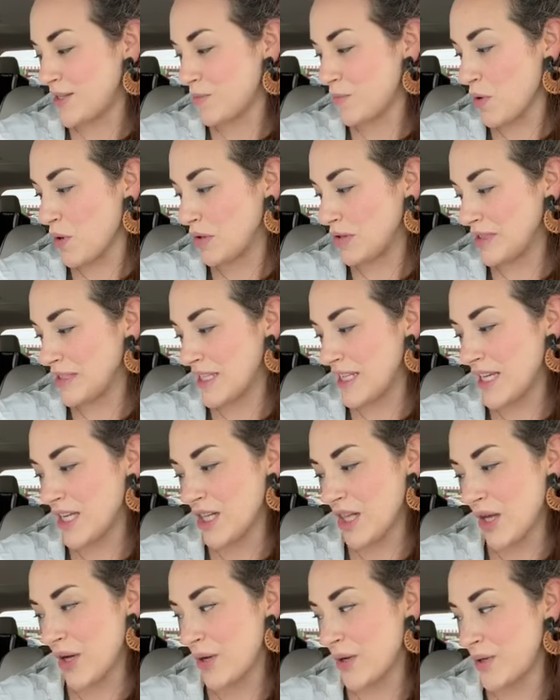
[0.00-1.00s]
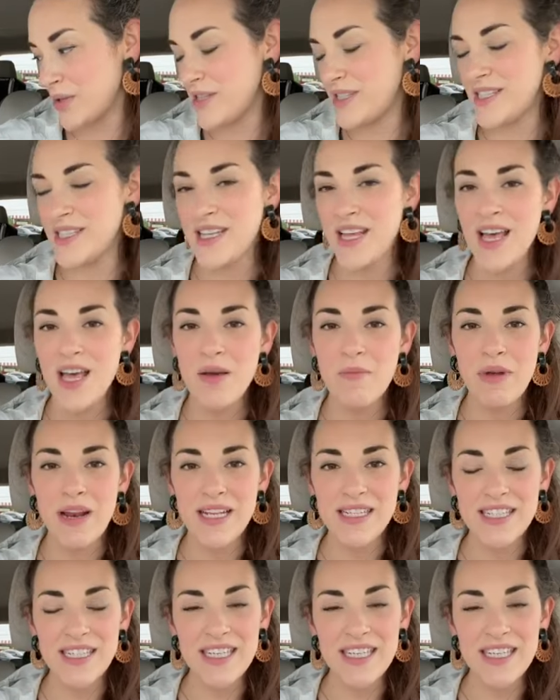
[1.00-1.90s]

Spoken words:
It's mostly clothes, but